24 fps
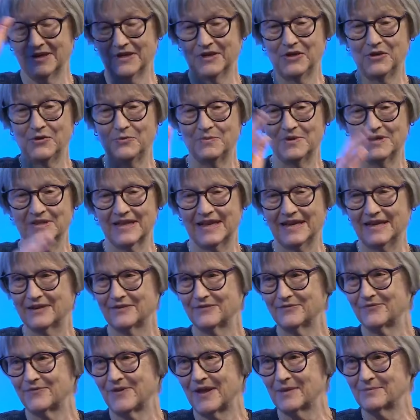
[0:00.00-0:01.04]

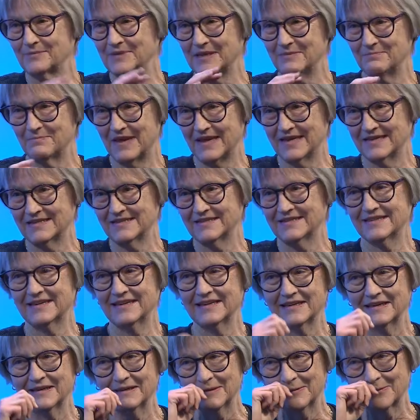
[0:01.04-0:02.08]
accumulated family mess
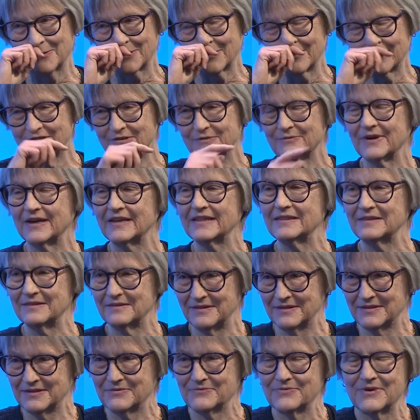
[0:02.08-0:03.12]
in order to
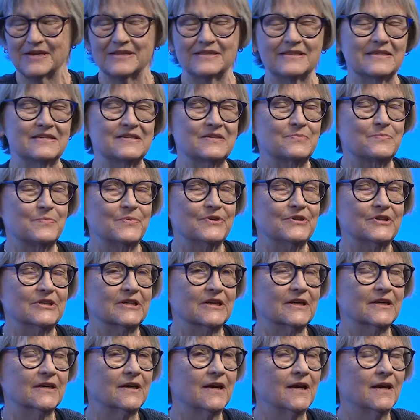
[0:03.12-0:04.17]
write, to write yeah. this book,